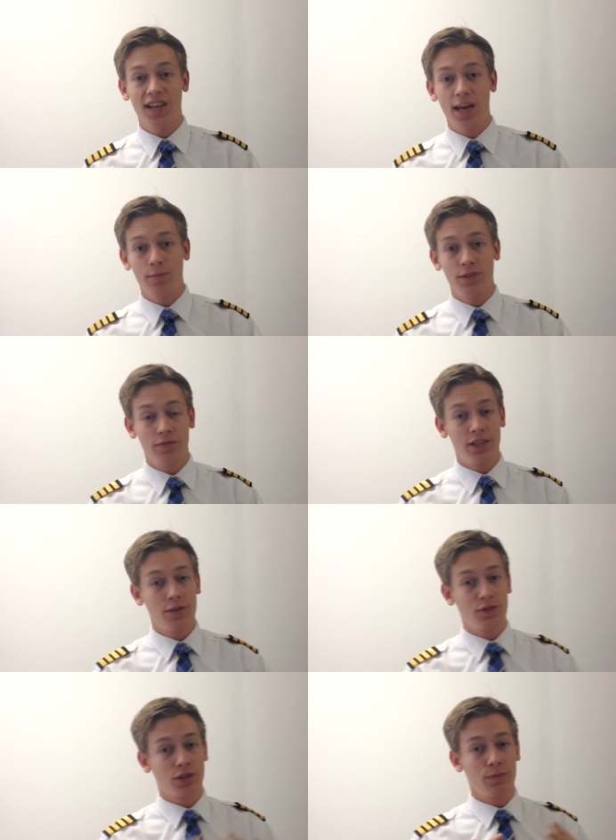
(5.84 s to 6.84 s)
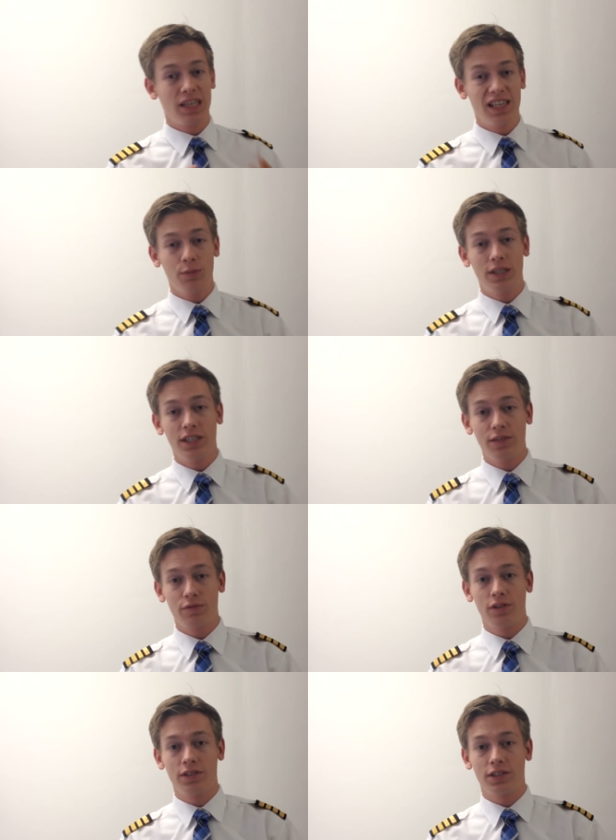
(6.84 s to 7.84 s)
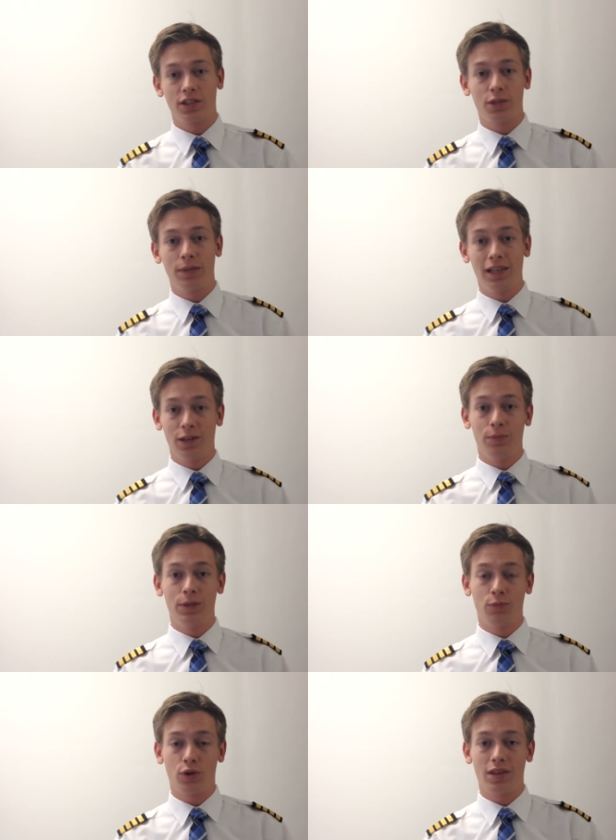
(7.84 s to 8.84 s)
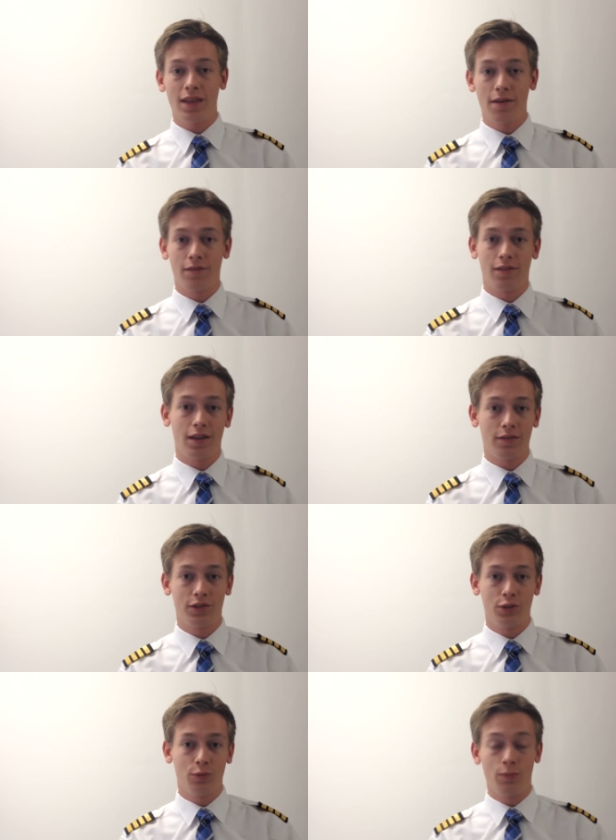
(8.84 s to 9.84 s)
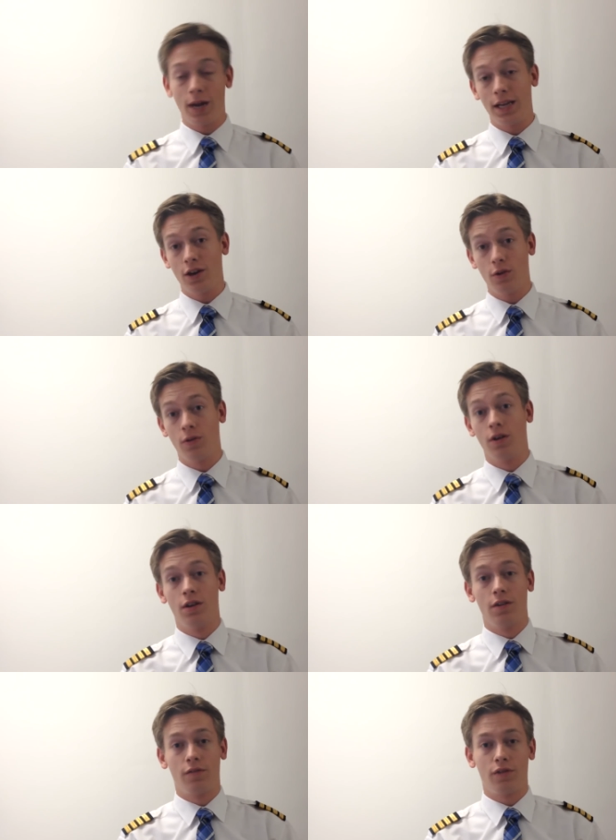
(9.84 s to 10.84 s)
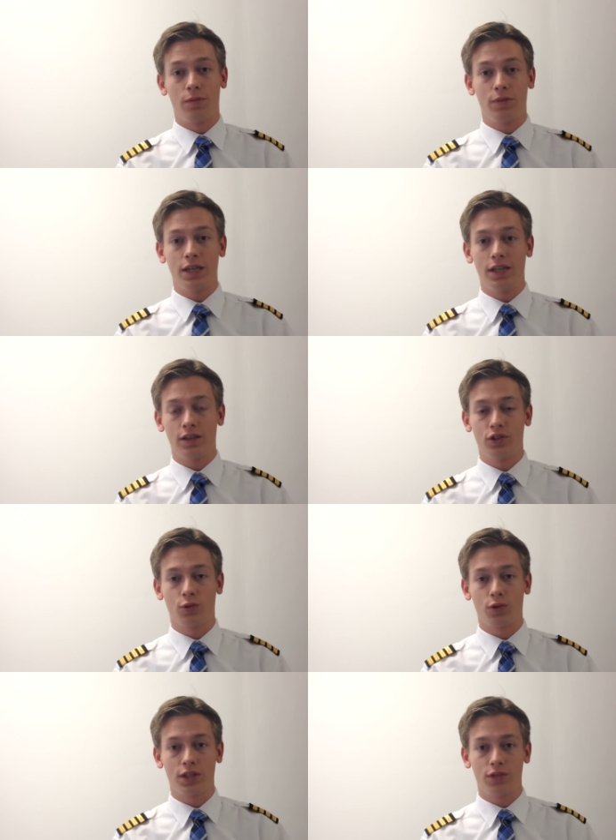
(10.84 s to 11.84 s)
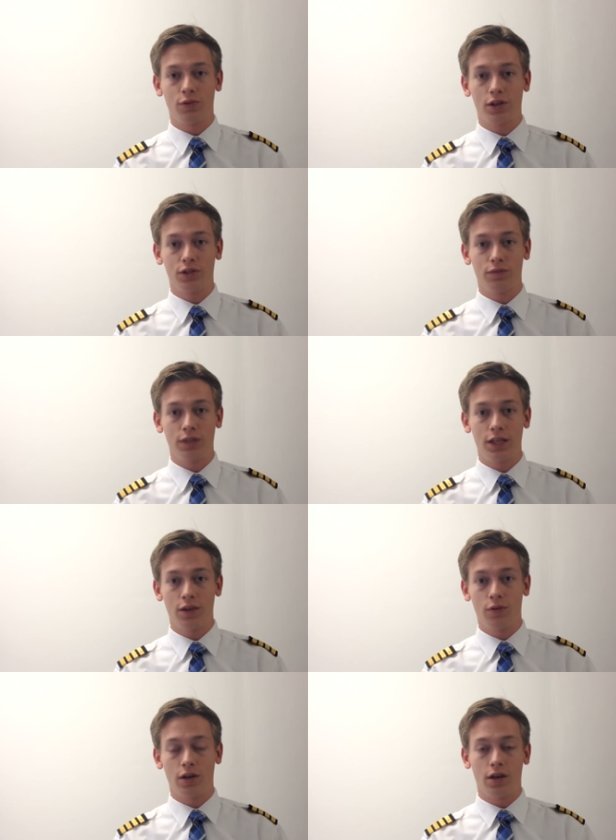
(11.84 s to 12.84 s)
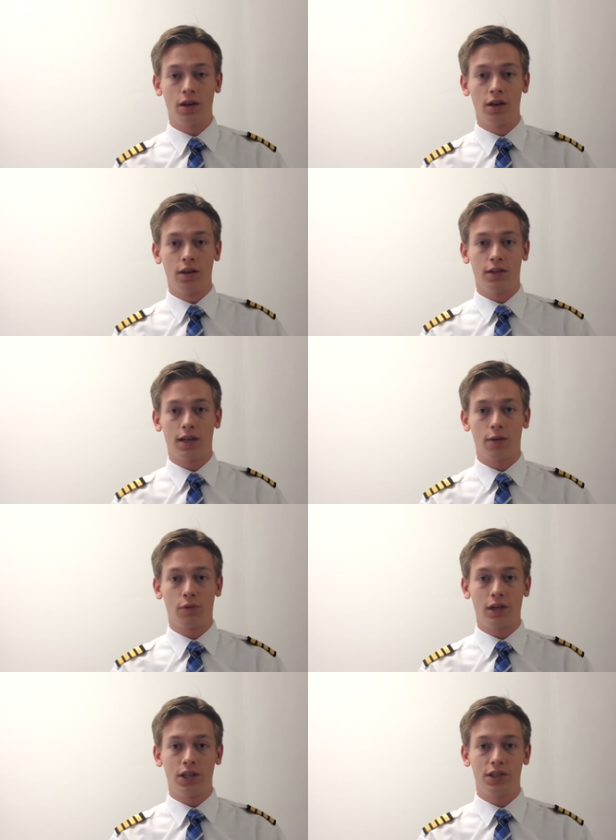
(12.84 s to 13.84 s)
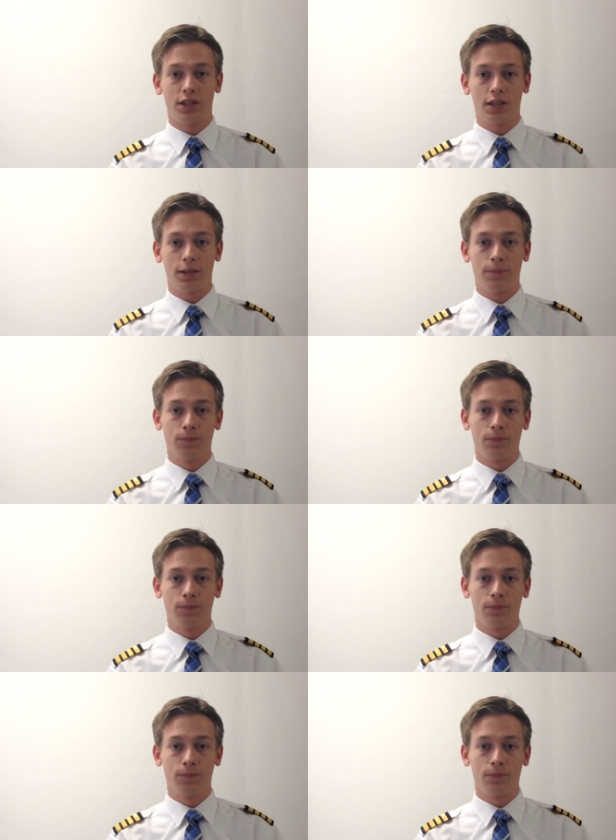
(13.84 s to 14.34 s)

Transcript: time the video is going to be a little bit different. It's going to be a little bit more in depth, as you may know from the uh, short introduction video uh, that I released uh,